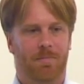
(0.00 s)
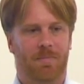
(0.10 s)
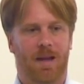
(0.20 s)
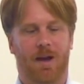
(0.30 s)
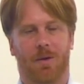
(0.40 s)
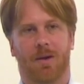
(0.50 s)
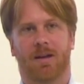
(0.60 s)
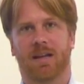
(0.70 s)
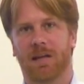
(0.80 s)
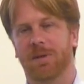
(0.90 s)
Now,
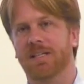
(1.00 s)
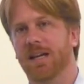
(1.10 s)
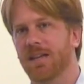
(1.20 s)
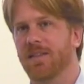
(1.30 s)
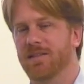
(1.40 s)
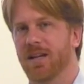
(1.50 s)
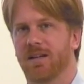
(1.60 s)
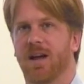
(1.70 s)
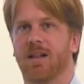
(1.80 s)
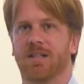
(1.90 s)
can we take this
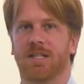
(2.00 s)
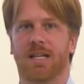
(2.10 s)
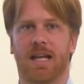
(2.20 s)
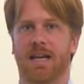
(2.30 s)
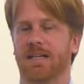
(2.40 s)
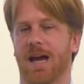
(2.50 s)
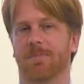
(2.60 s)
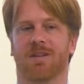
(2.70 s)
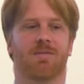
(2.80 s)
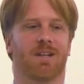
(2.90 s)
technology and
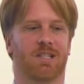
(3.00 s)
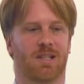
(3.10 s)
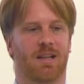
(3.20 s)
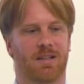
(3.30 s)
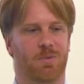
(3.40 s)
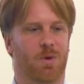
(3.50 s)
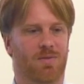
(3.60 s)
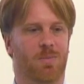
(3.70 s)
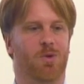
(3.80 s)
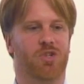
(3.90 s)
adapt it very slightly to
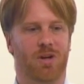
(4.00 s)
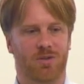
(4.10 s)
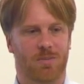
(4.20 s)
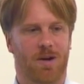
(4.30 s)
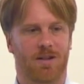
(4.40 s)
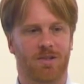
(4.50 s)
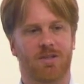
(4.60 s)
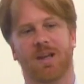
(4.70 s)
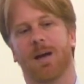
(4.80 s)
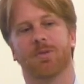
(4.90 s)
work for more general
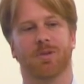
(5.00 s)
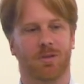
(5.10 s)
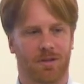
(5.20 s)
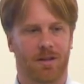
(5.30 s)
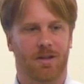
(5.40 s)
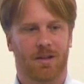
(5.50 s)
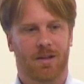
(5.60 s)
topologies? Absolutely.